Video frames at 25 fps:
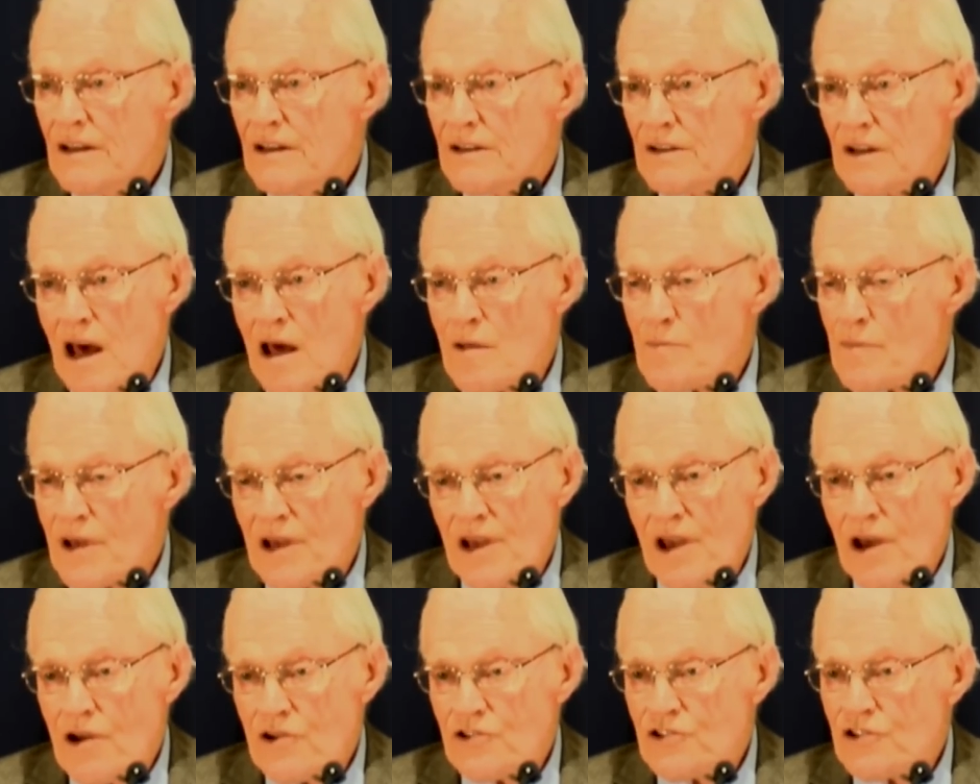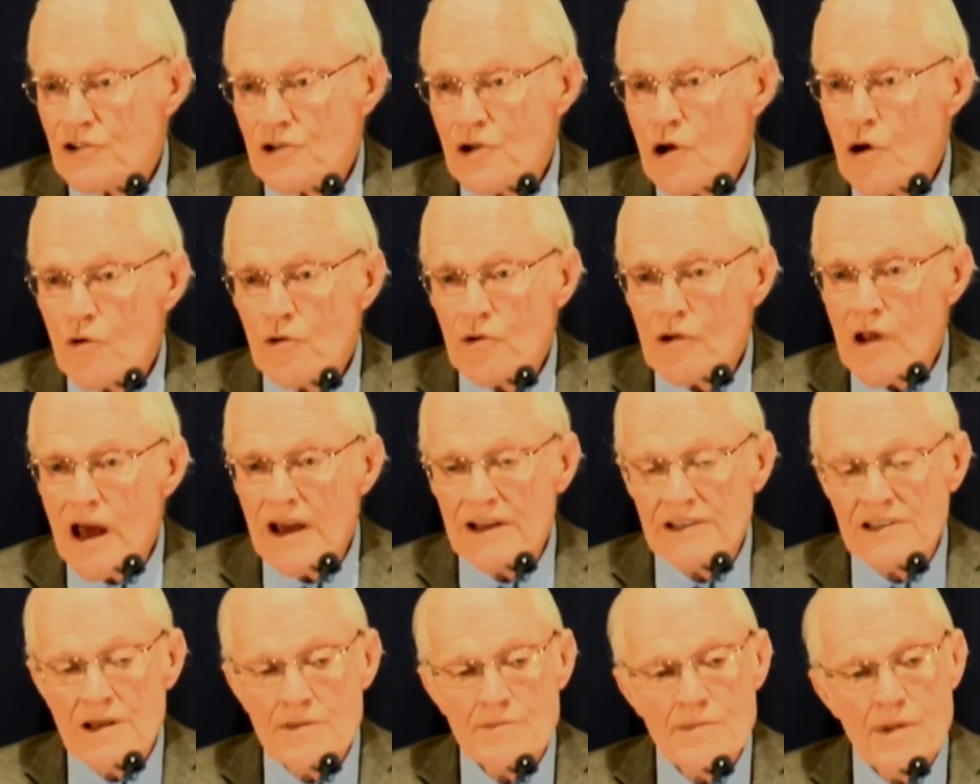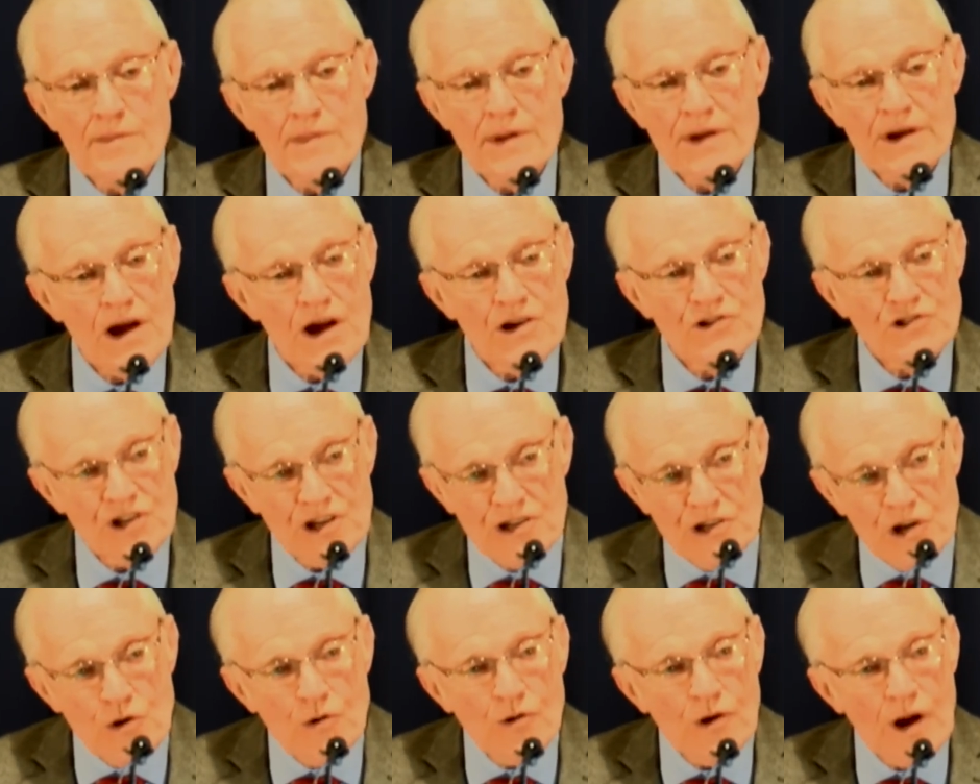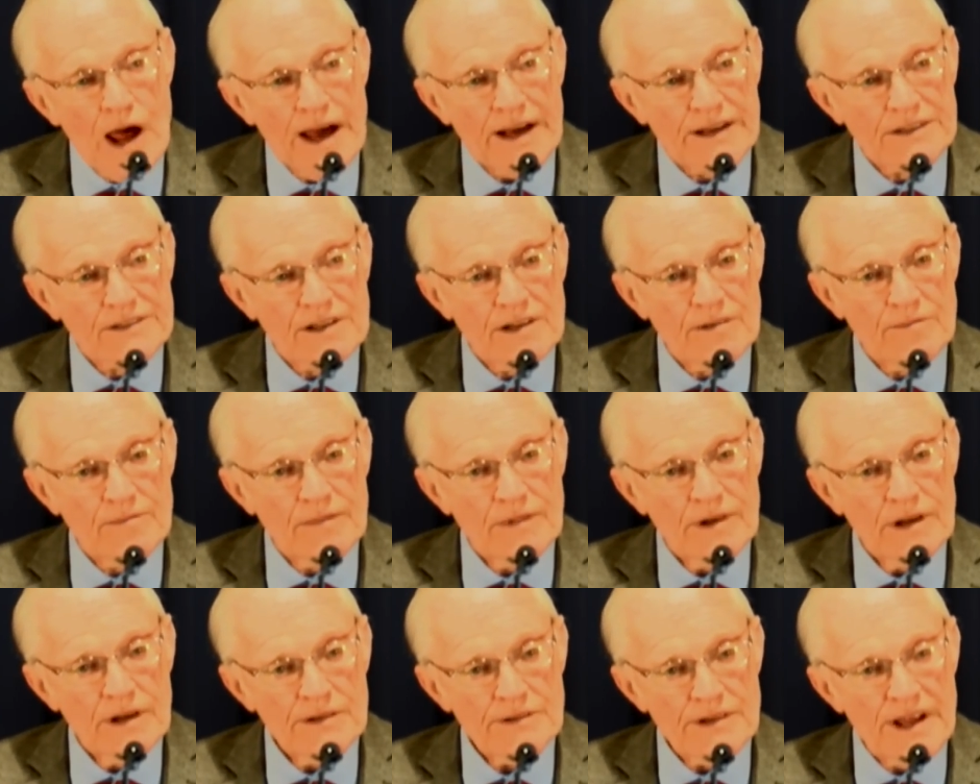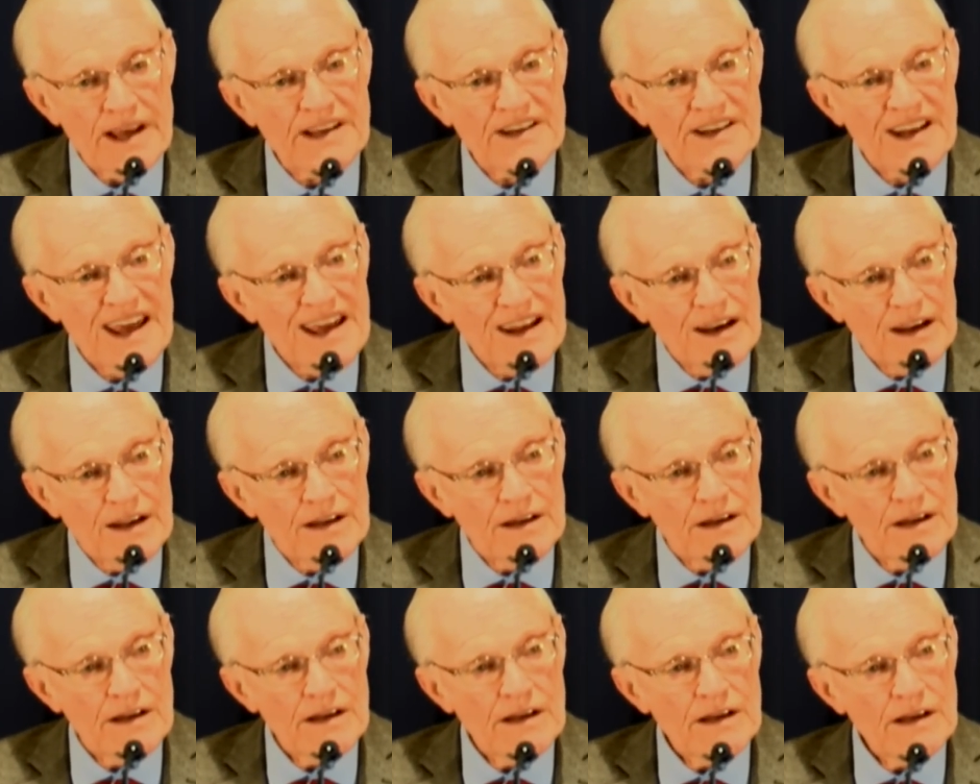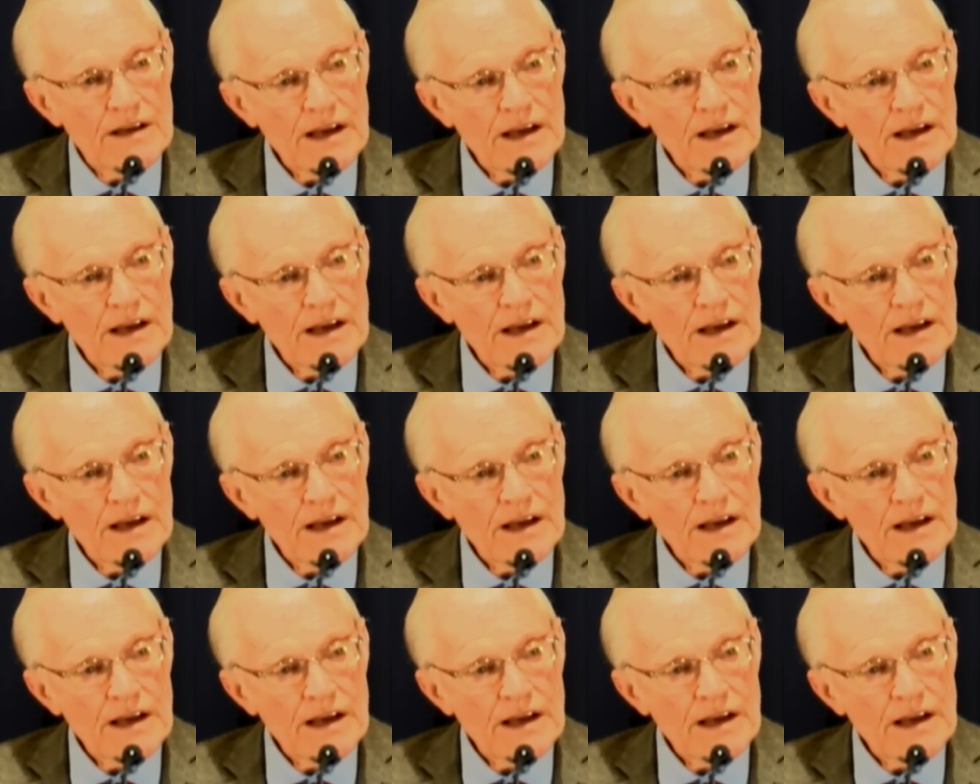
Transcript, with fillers: Not because you don't like them, but because you do like them. They need it.